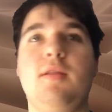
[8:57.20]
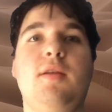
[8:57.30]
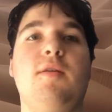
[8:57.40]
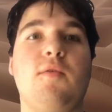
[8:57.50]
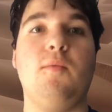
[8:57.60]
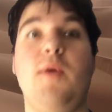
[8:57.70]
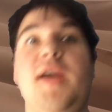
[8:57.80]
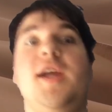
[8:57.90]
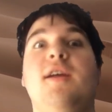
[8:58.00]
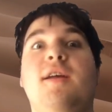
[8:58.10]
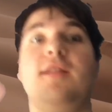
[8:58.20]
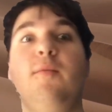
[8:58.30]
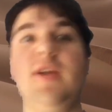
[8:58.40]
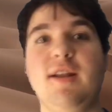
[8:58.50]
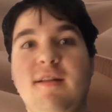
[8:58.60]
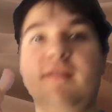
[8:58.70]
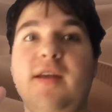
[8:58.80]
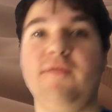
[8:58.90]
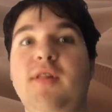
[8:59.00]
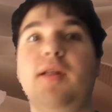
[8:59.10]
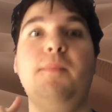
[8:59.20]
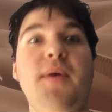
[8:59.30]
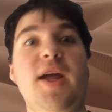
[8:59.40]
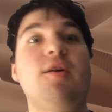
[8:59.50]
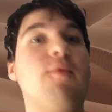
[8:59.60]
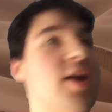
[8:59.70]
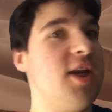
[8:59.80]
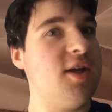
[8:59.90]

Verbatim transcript: There's a way that we can save Club Penguin.